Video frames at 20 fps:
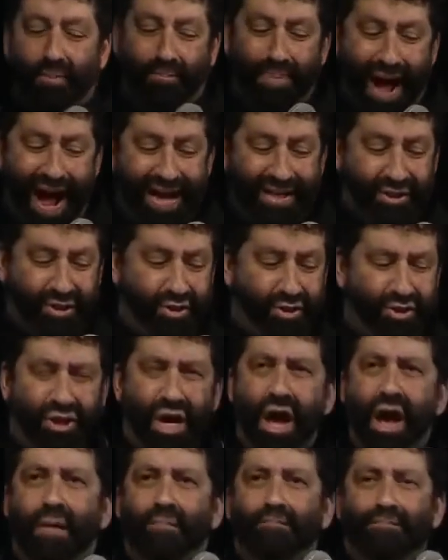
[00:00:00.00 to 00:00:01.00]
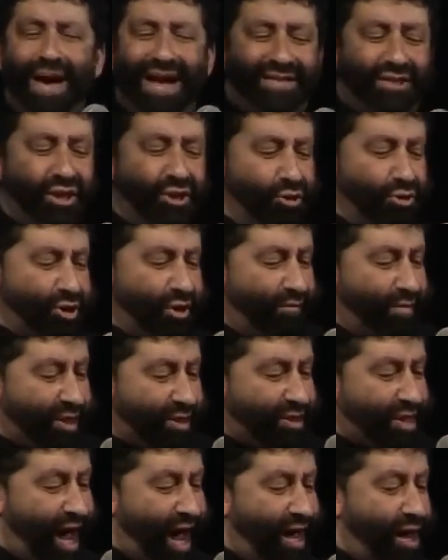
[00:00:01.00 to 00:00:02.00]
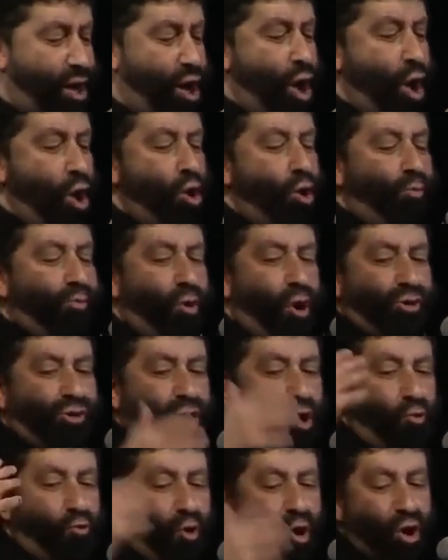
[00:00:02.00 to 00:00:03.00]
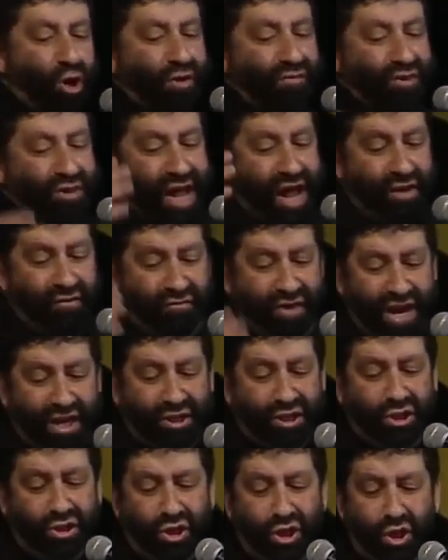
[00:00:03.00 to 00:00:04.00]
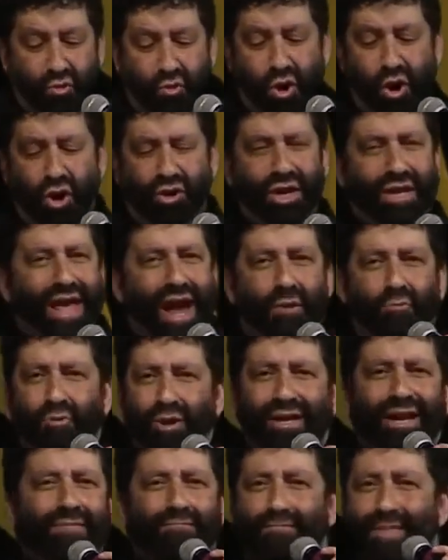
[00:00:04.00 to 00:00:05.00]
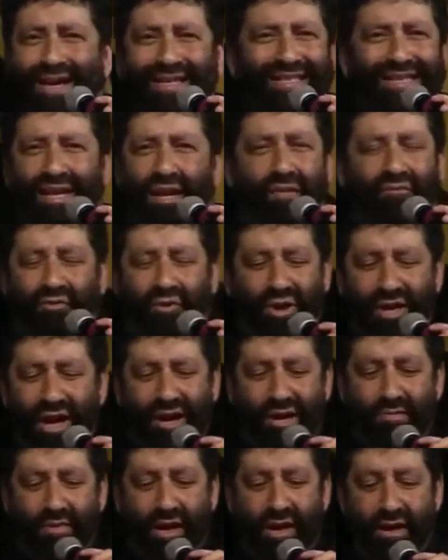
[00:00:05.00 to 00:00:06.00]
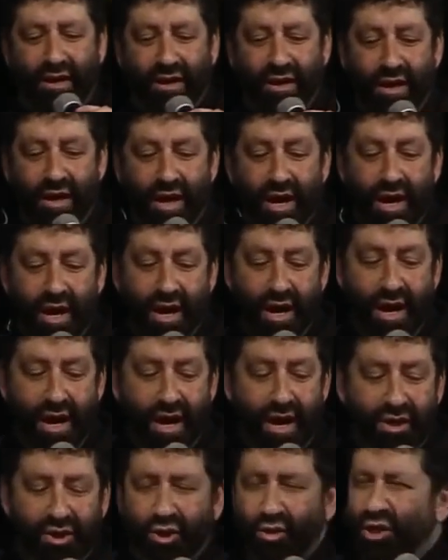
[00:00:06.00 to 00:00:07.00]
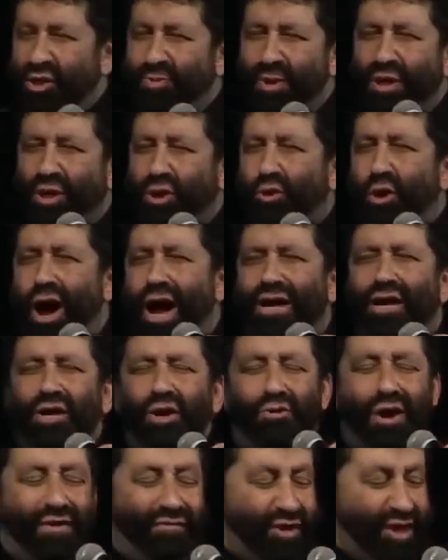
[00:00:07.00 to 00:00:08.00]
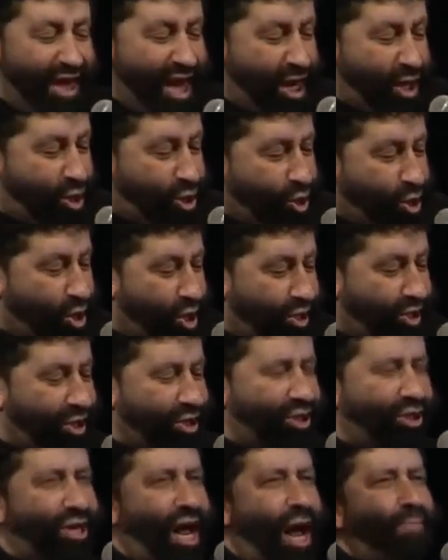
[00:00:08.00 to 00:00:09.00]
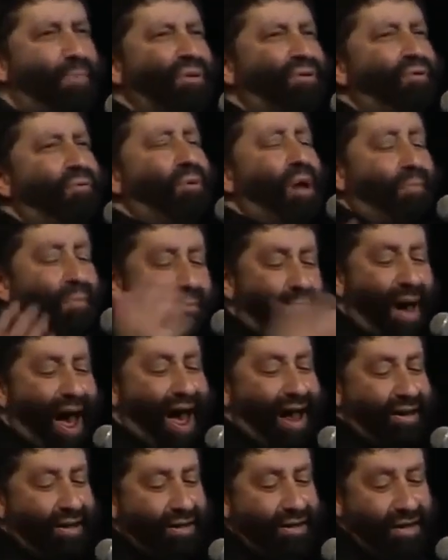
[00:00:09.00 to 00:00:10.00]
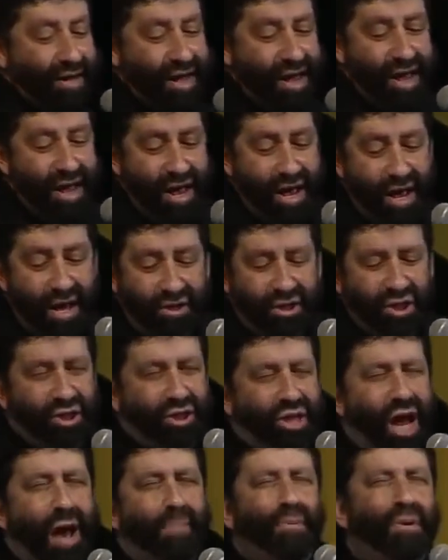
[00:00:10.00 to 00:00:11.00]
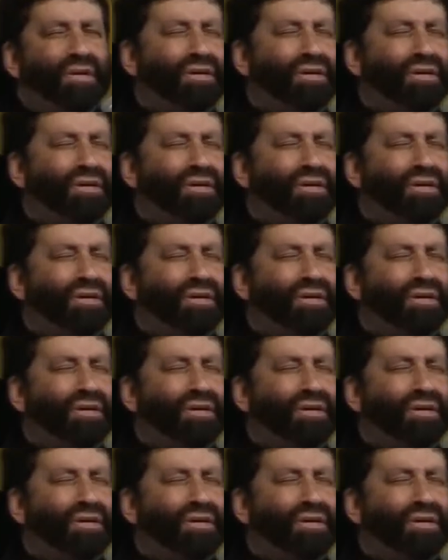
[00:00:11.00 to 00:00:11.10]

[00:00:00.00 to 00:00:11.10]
apostles, messengers of Messiah who brought the word of salvation to the world, and that really messed it up for the enemy. So he's been trying to do everything he could to stop us from coming back. To stop